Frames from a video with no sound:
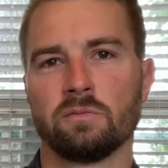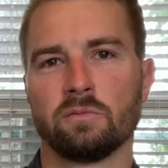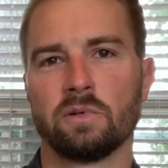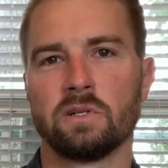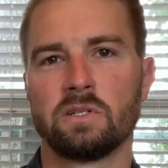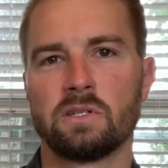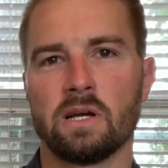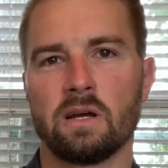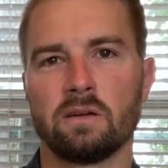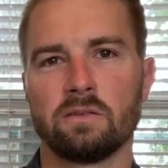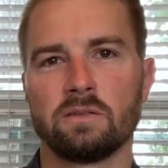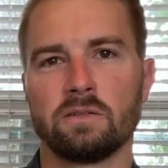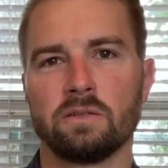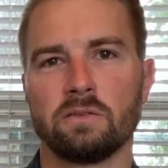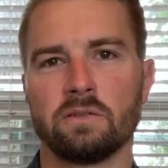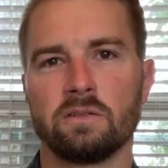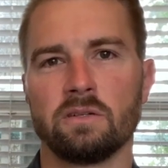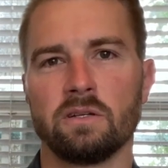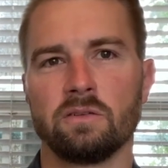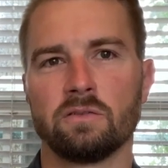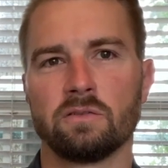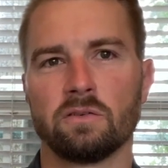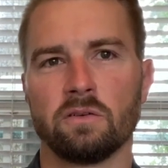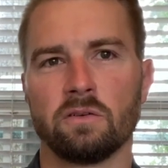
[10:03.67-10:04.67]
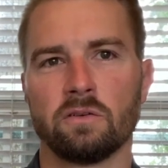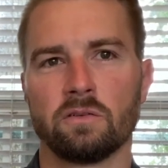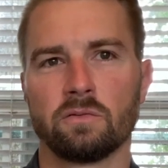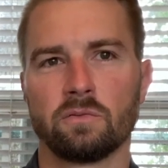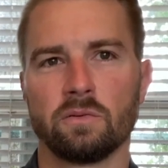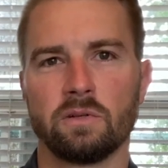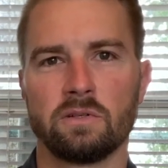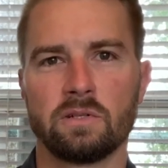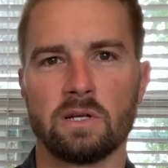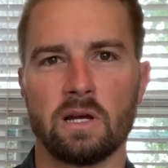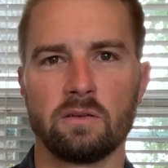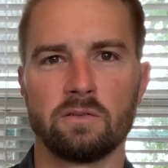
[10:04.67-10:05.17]
Reach out to your teachers.
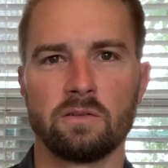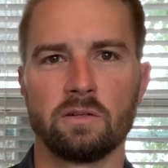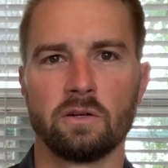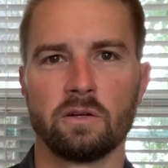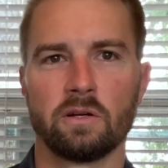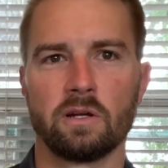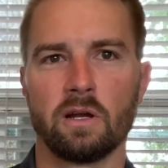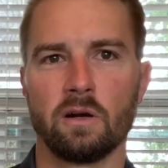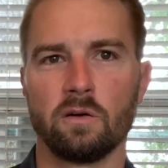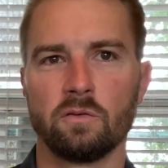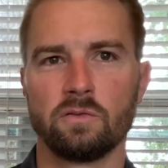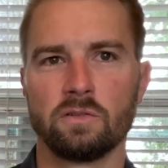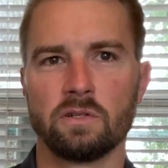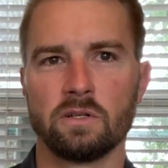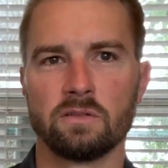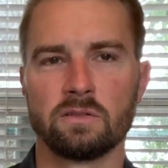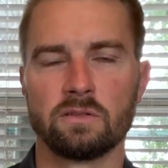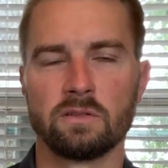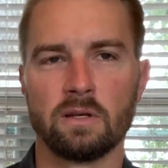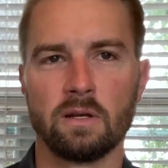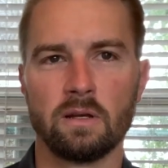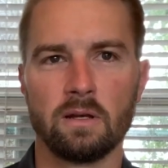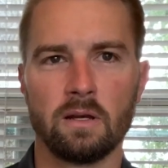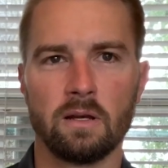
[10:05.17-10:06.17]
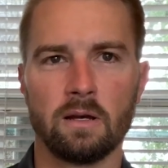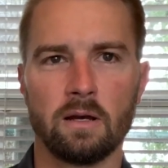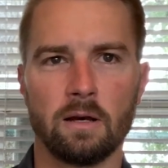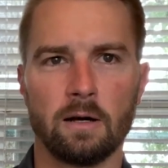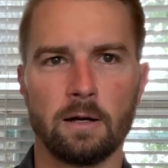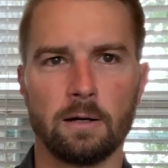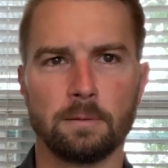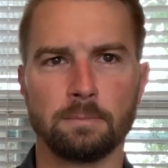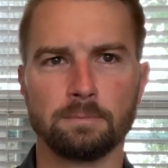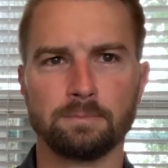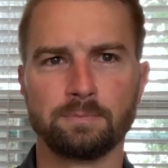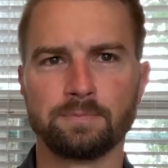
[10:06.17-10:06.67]
Reach out to your coaches.
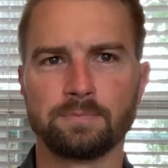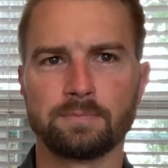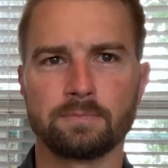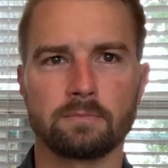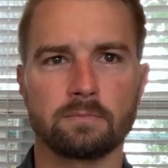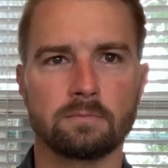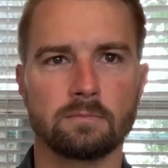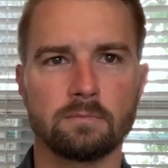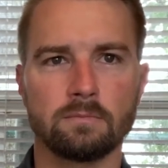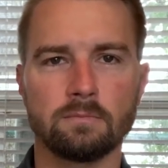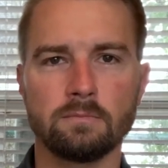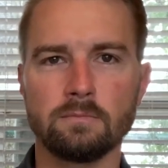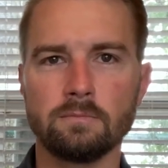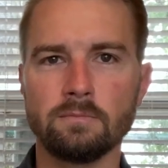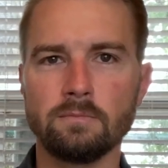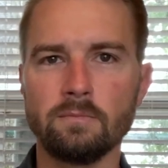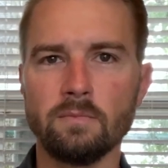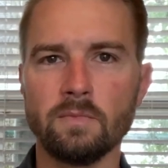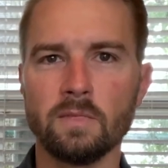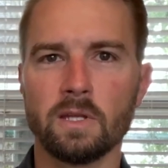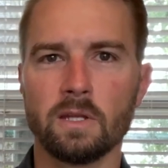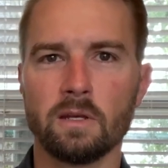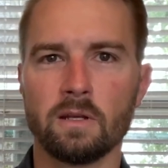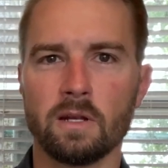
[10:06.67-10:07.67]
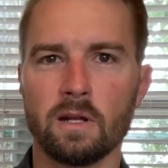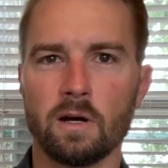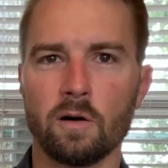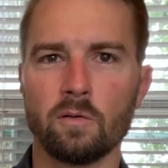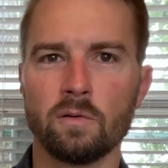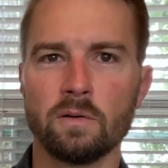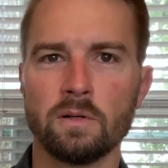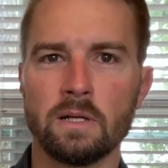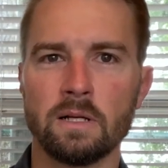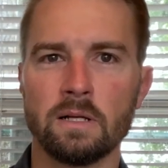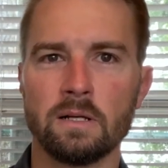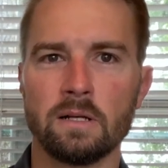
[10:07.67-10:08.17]
You know,
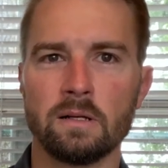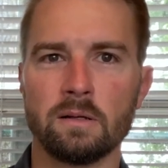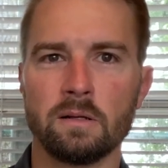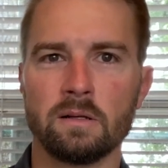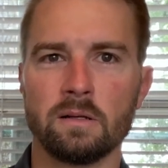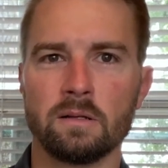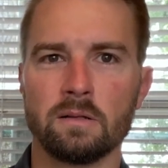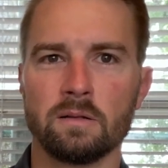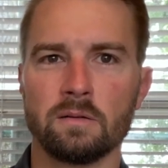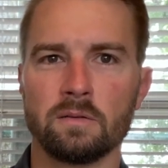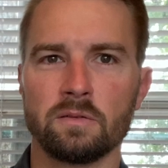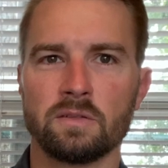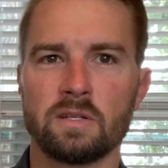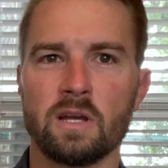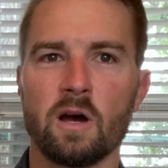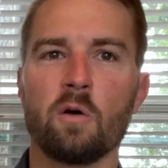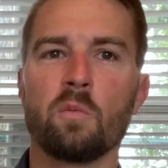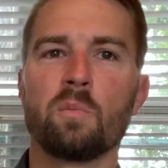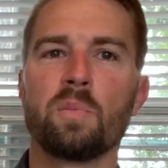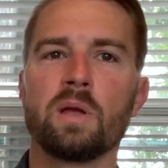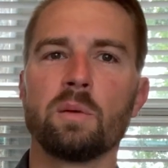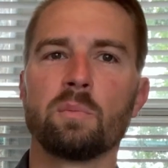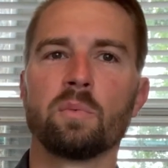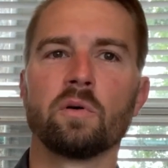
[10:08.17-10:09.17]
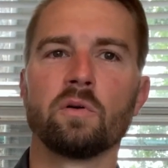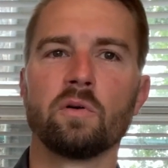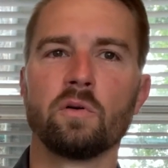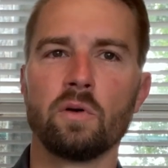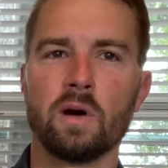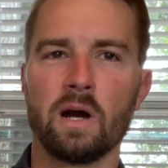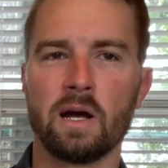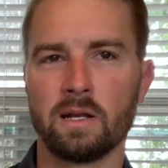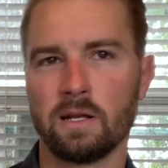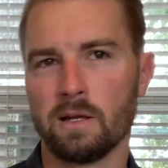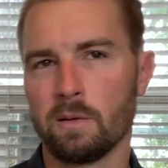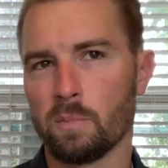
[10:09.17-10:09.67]
tell people who
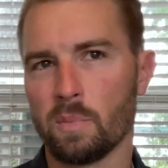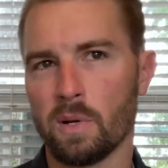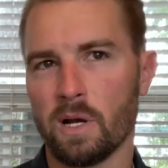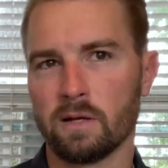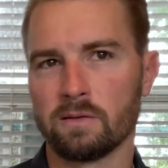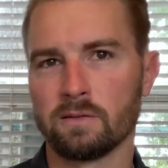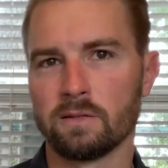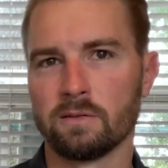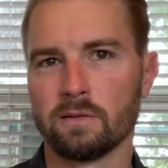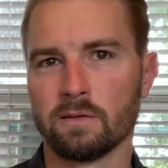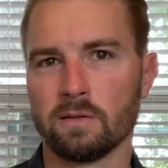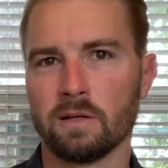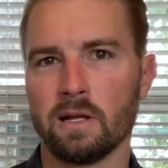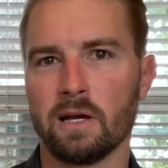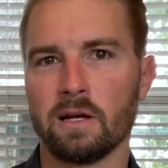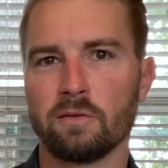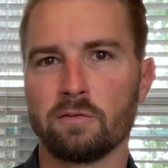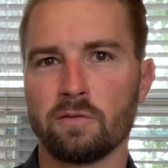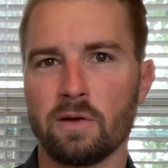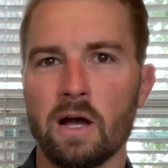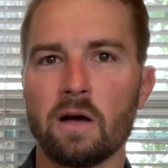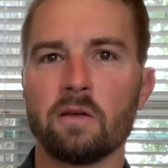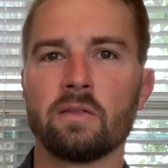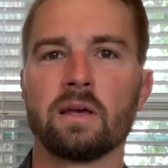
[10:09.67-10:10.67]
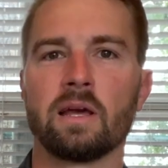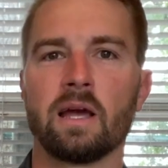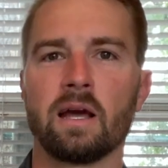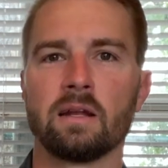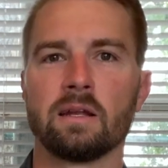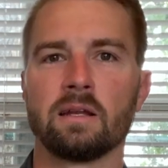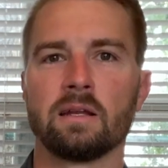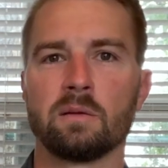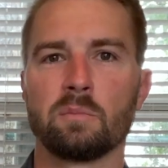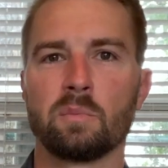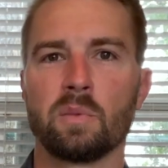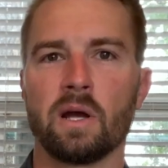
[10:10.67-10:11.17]
had an impact in your life how they had
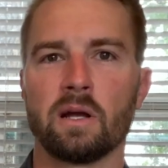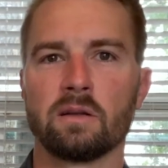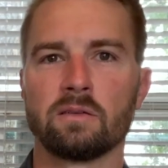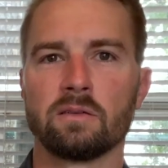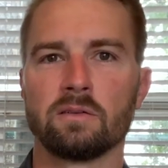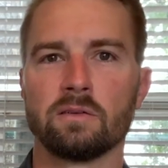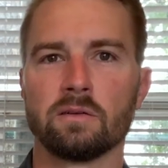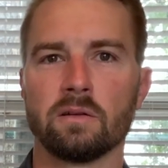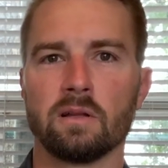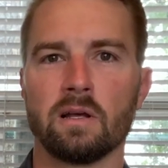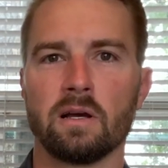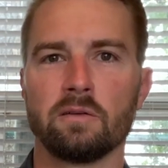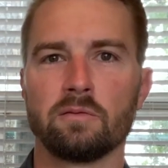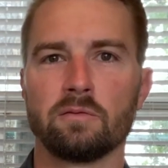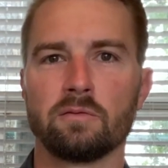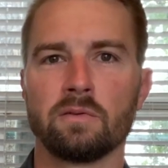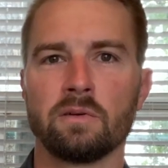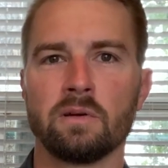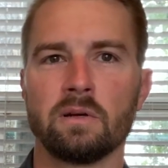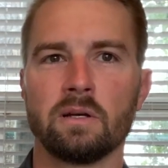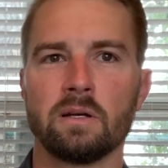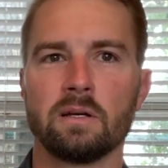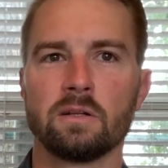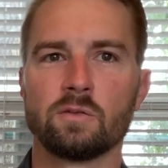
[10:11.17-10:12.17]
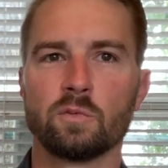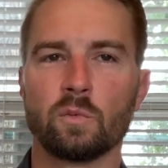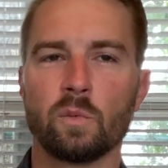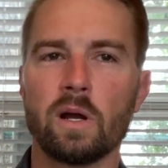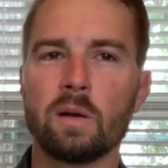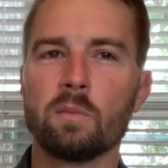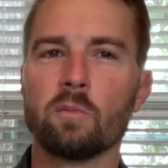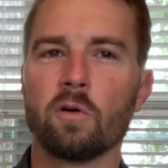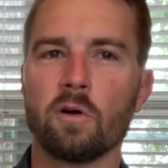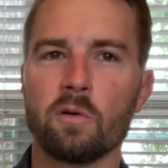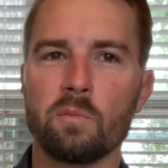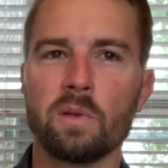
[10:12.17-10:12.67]
an impact in your life. It's way
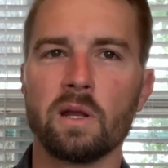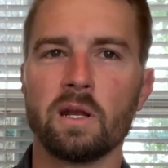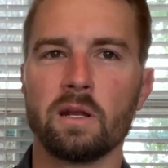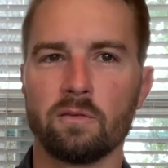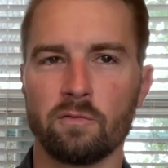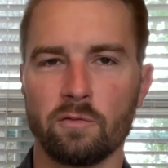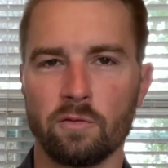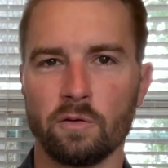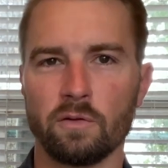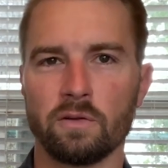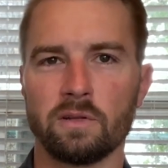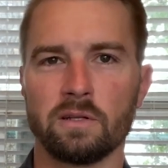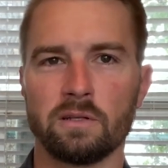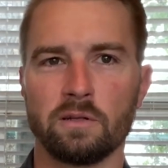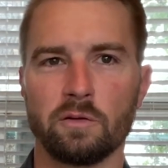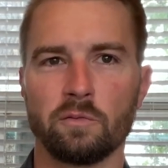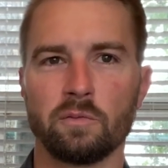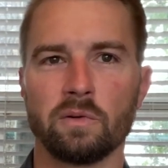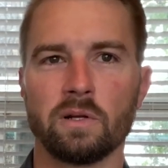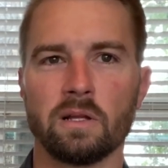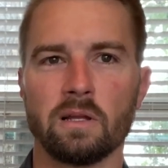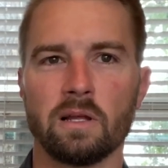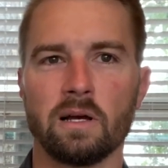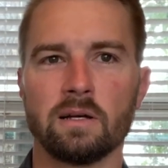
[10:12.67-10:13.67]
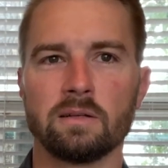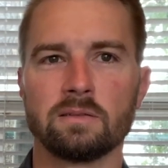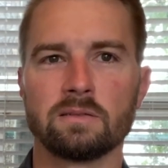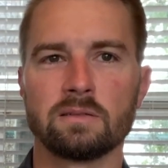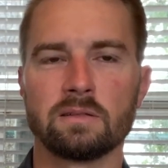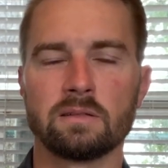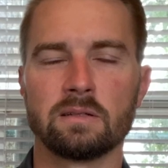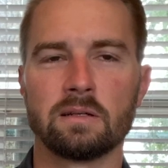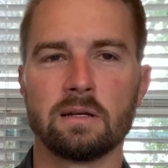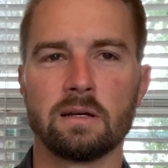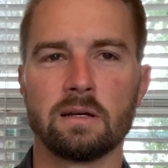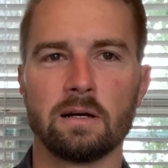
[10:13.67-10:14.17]
more meaningful than you realize.